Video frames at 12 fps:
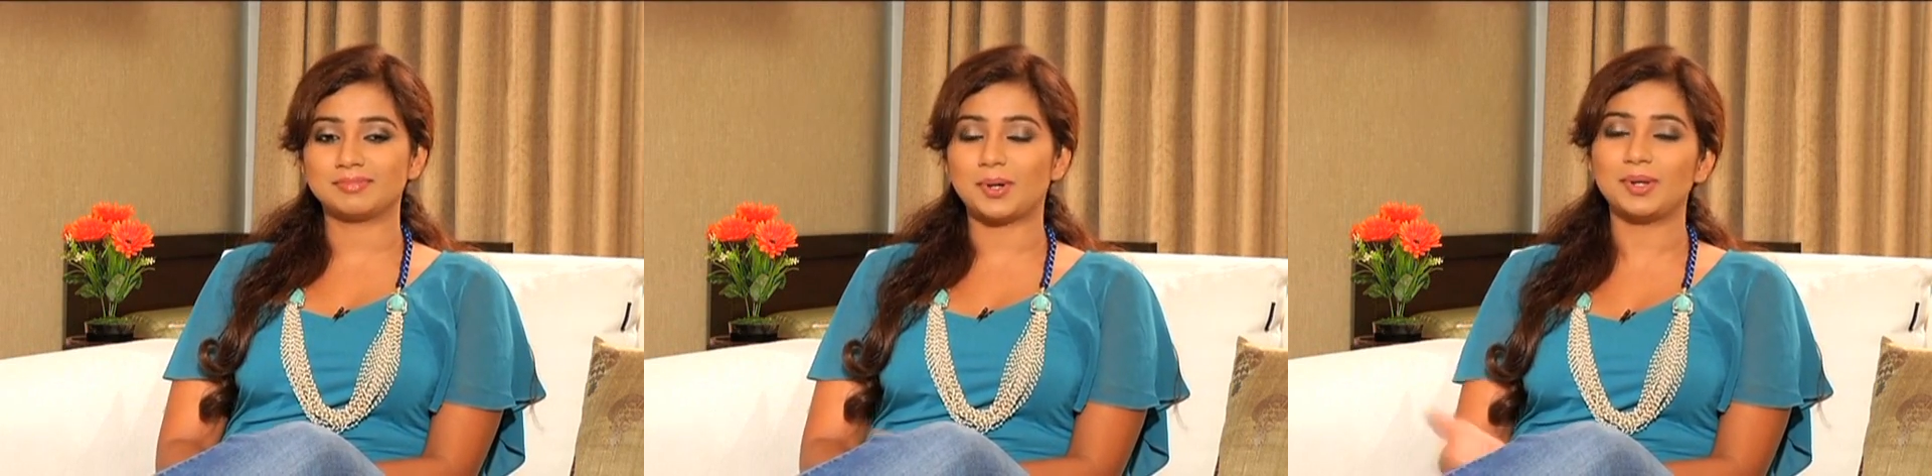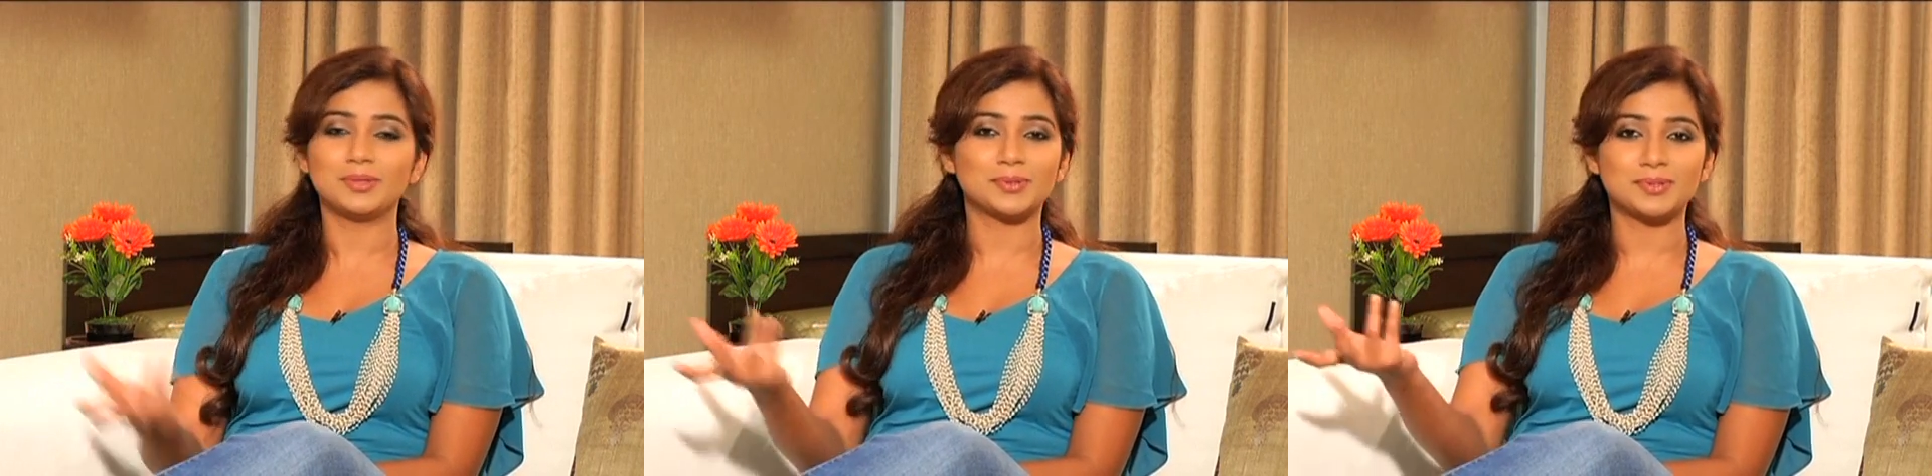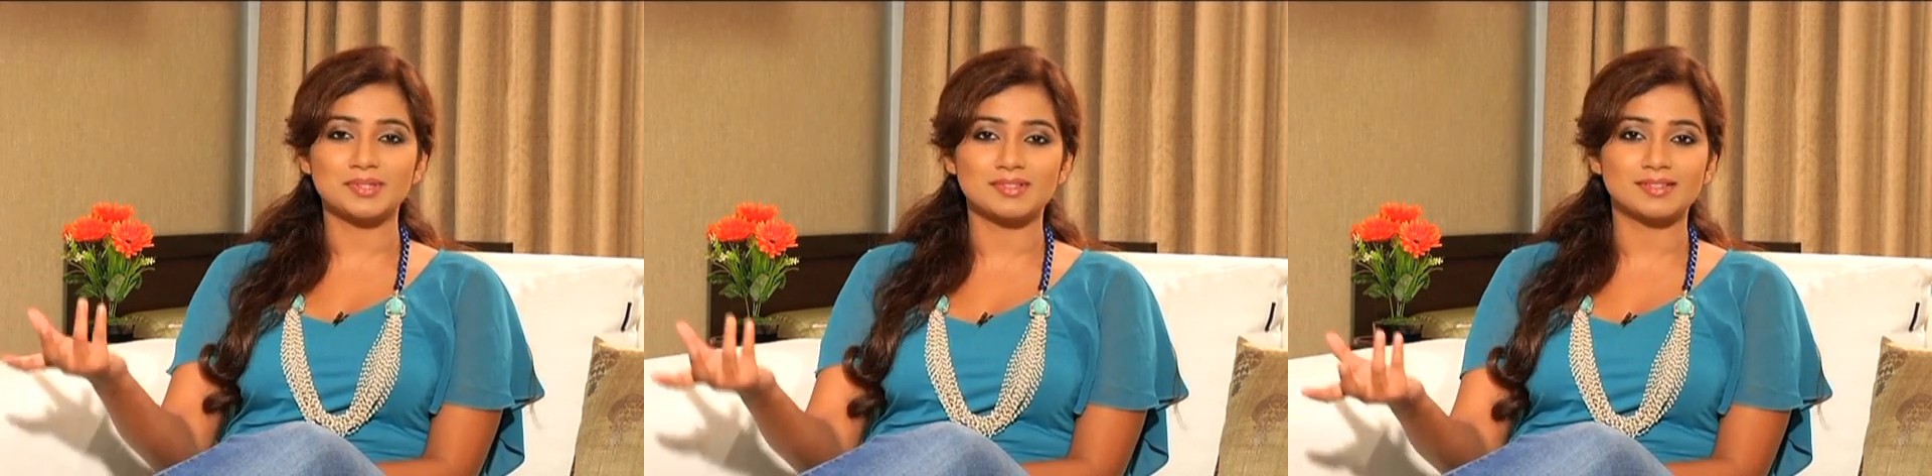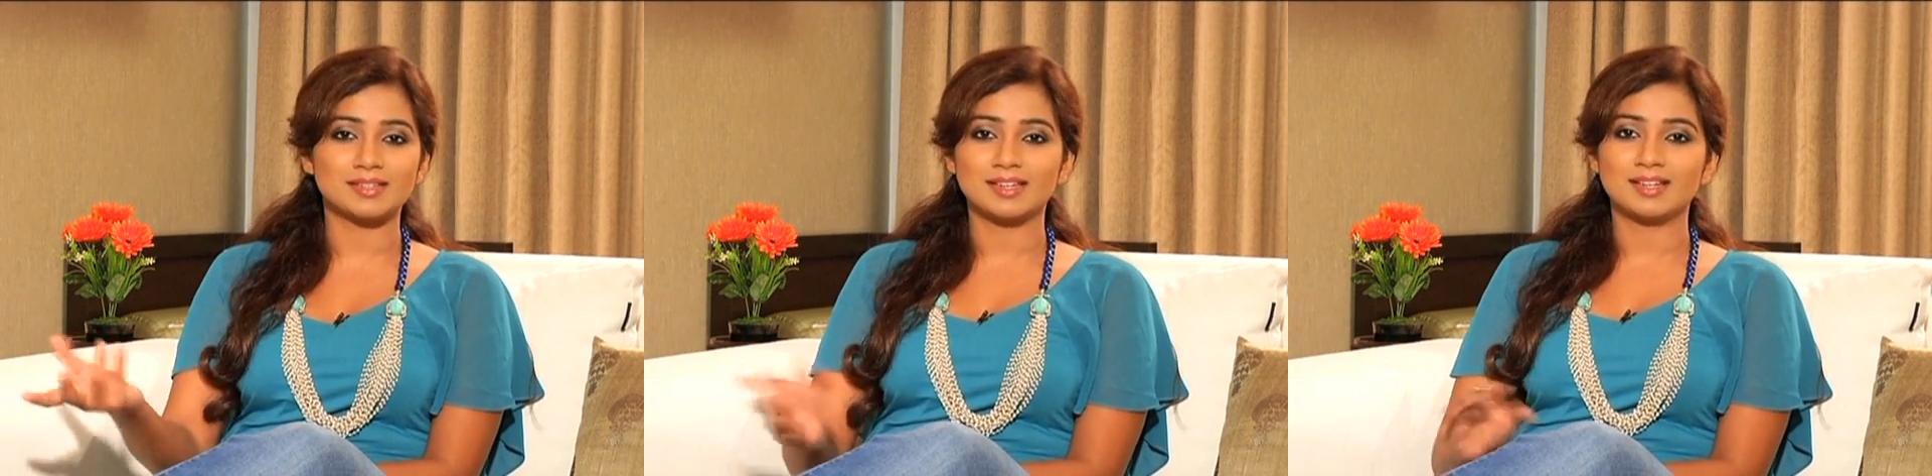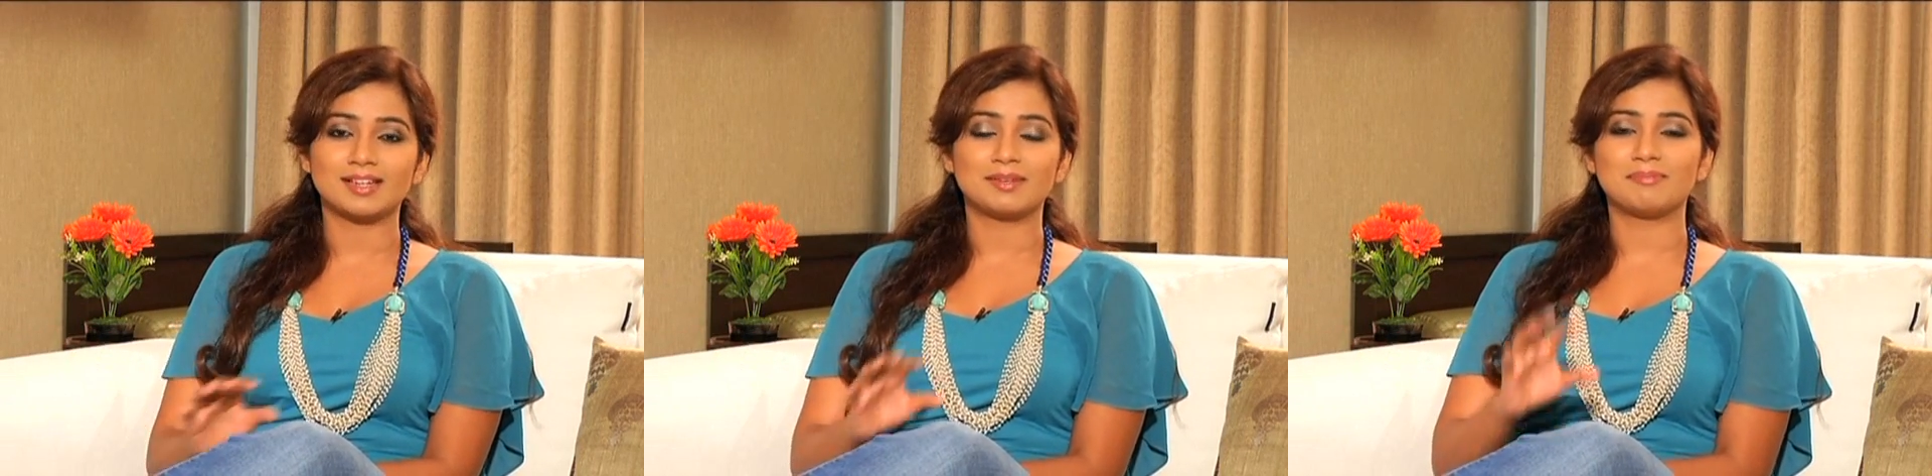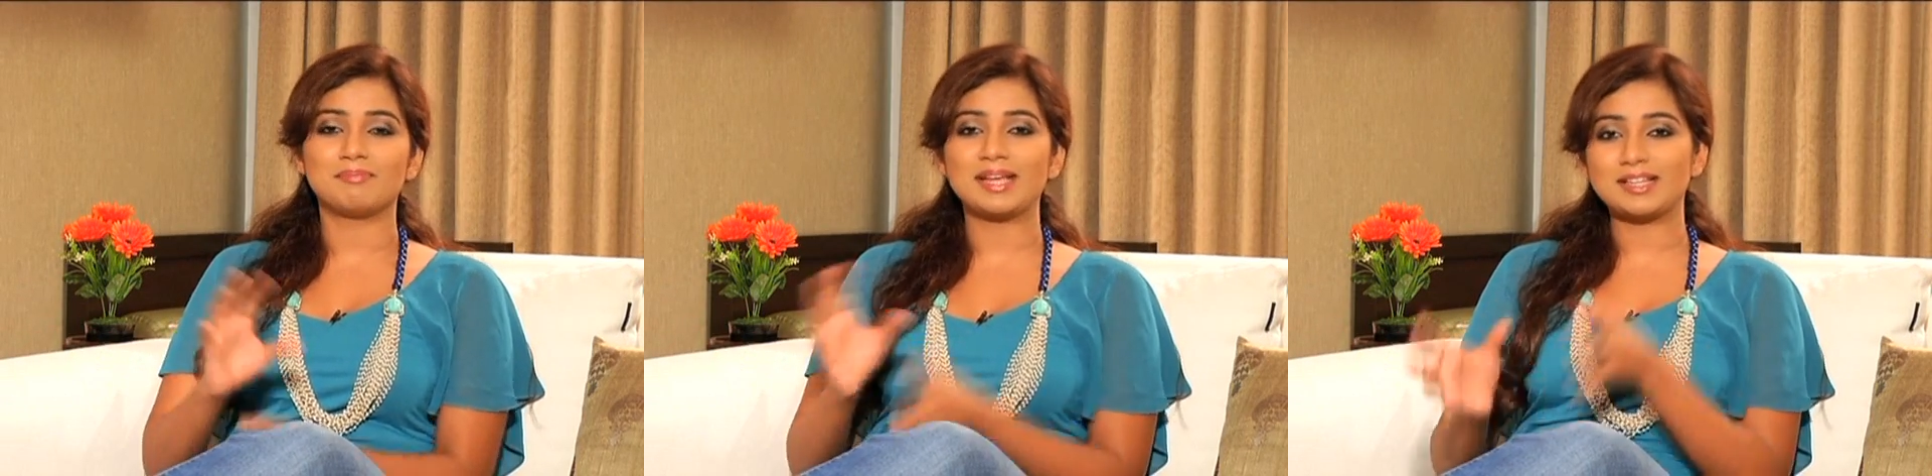all those
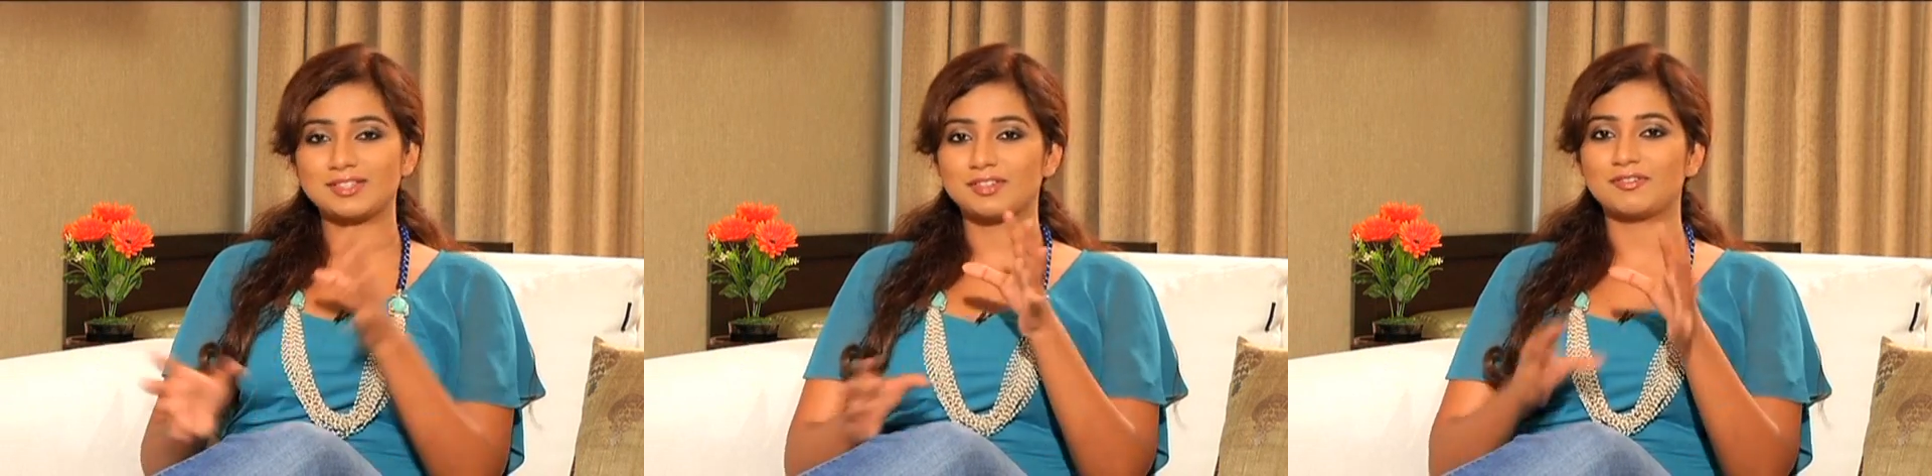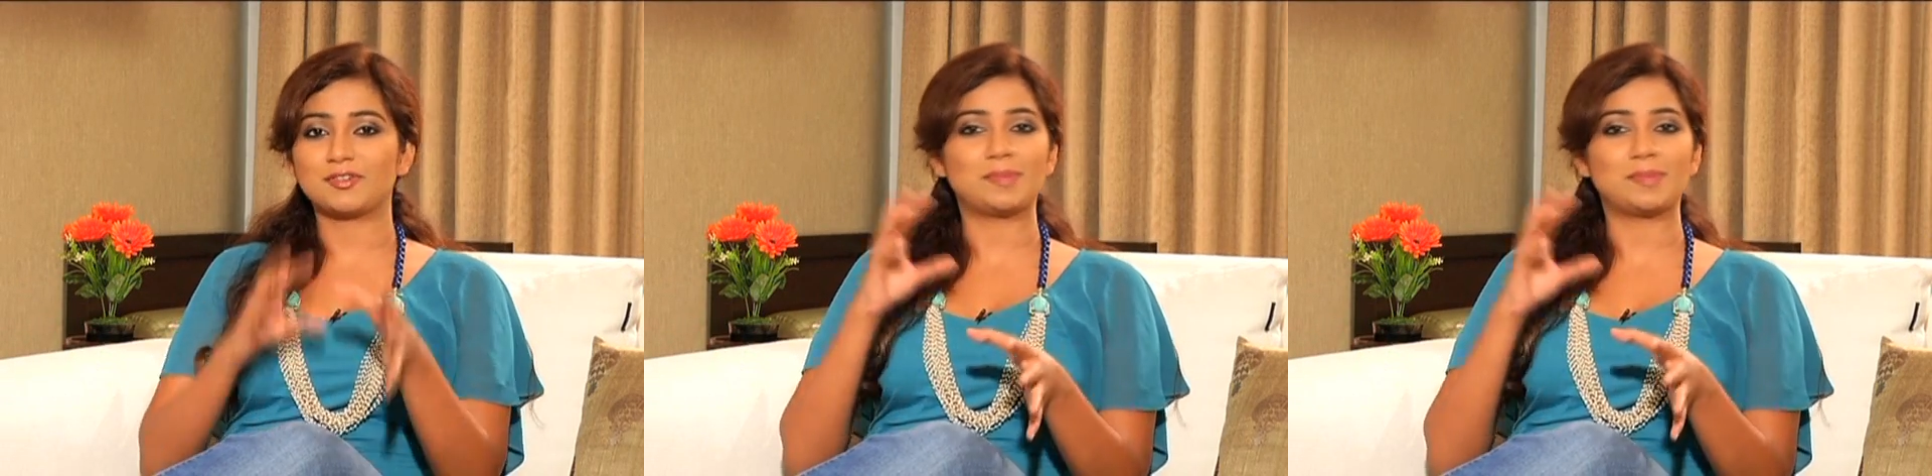mix of